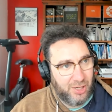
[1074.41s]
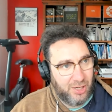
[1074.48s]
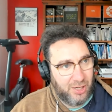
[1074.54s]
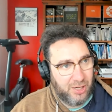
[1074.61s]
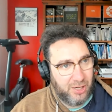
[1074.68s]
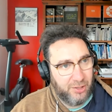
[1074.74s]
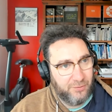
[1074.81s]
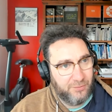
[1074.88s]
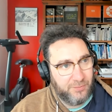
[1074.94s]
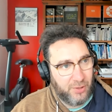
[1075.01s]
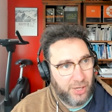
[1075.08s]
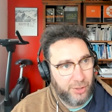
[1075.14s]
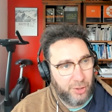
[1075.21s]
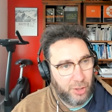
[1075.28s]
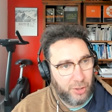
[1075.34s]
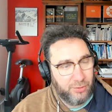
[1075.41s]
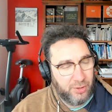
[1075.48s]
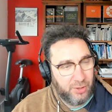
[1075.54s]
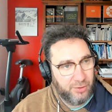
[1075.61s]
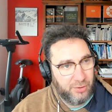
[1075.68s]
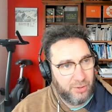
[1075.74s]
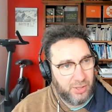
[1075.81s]
I know
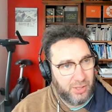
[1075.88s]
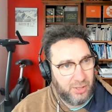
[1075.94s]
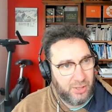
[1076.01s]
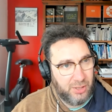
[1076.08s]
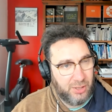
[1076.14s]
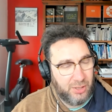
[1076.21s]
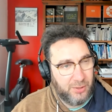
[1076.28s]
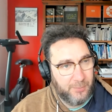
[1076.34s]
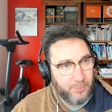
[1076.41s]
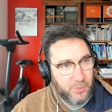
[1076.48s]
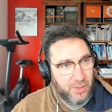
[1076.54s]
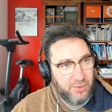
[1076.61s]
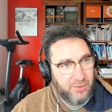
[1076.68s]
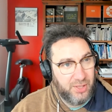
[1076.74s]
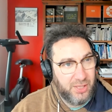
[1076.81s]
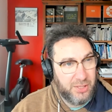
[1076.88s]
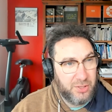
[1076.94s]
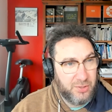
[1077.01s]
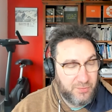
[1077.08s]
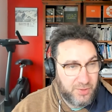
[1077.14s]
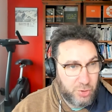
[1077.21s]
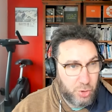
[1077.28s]
that the
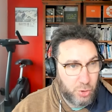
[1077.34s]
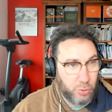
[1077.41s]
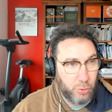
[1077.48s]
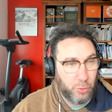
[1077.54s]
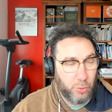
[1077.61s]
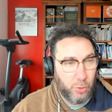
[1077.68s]
individual